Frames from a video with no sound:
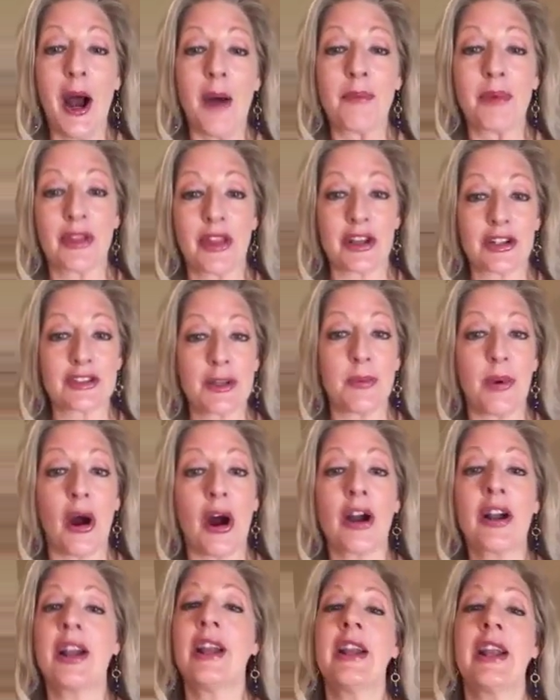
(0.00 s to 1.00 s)
But there's a
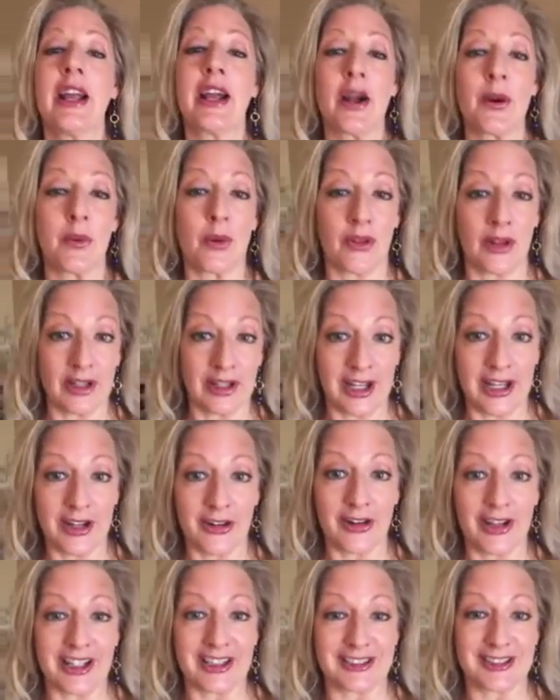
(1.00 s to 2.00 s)
part in here where the
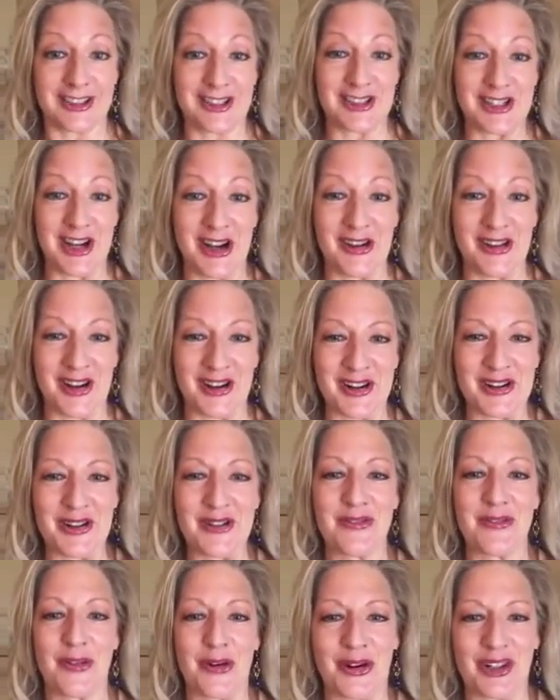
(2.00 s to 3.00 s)
leader gets to share their new
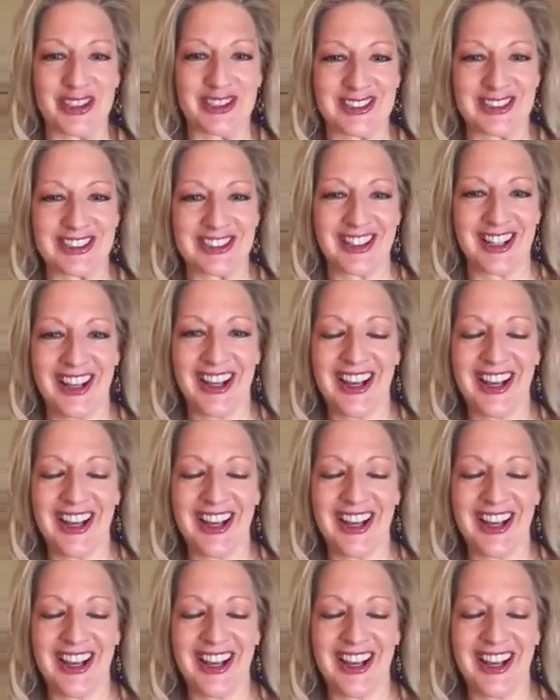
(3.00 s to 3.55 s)
voice,